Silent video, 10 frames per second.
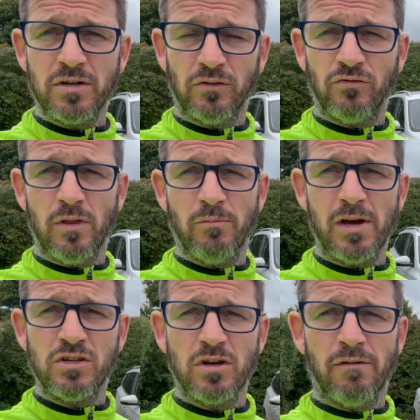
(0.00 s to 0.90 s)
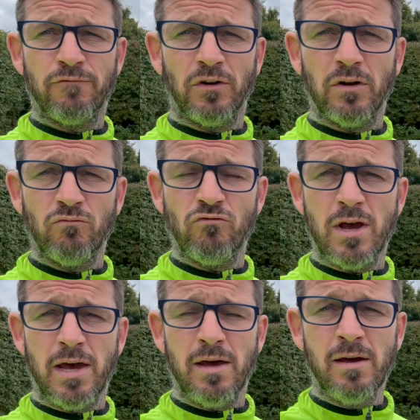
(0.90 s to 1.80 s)
I'm going to strip the brakes off front and
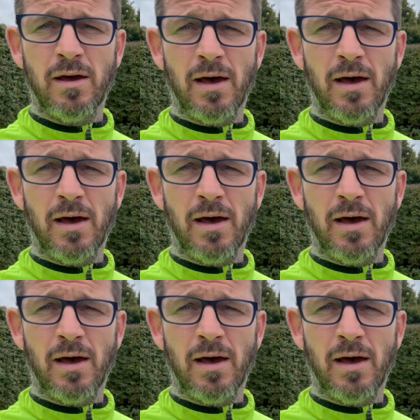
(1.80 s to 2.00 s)
rear,